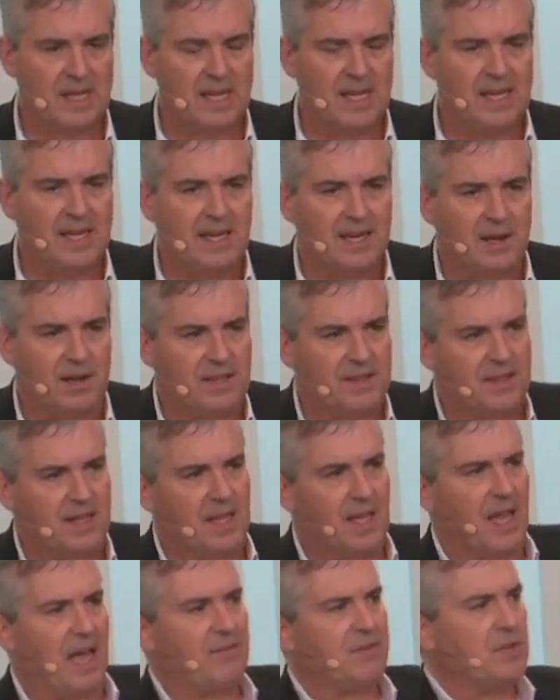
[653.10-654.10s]
Now I think
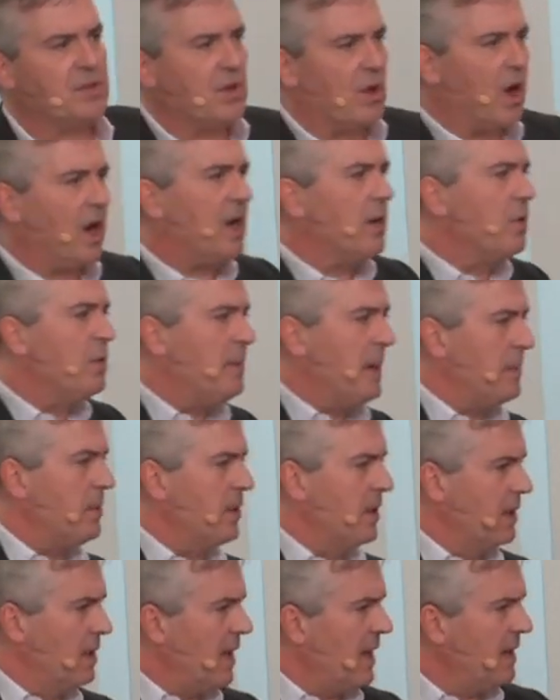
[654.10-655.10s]
after talking with people
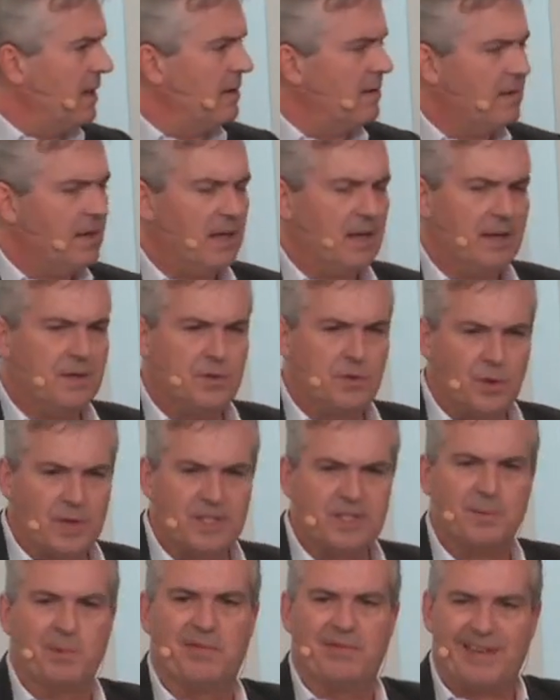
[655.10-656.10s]
and doing
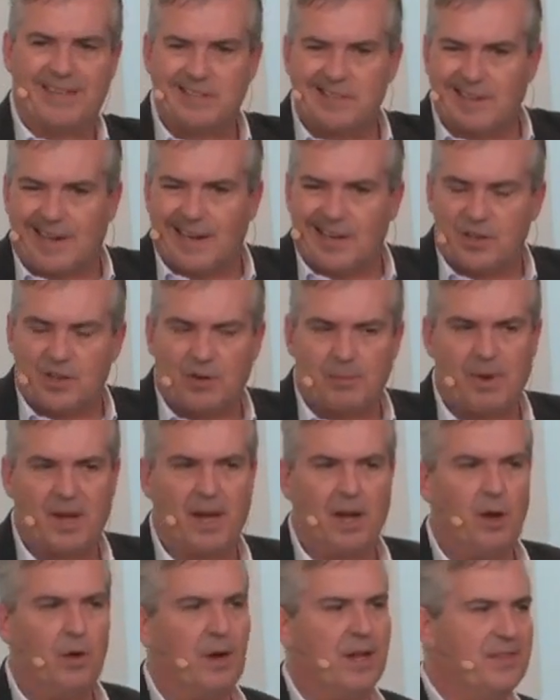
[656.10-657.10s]
some investigation of my
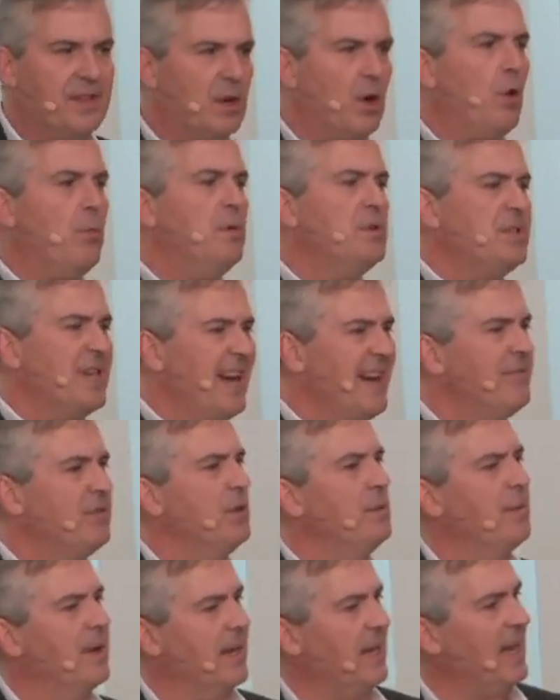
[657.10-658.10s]
own, I think almost
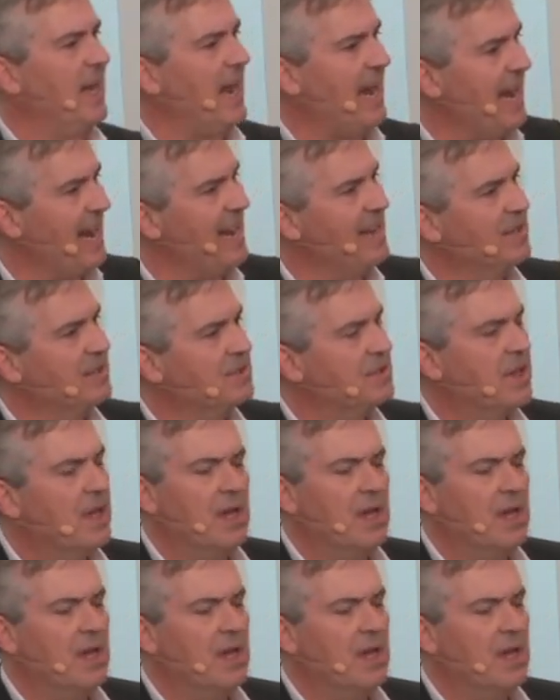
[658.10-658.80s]
everybody has